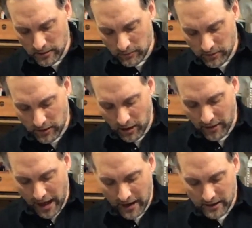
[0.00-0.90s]
with all
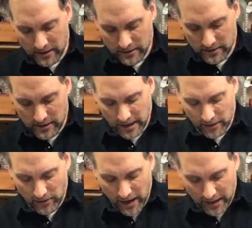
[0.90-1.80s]
that
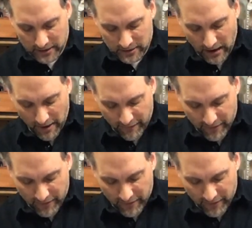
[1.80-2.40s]
decorating stuff.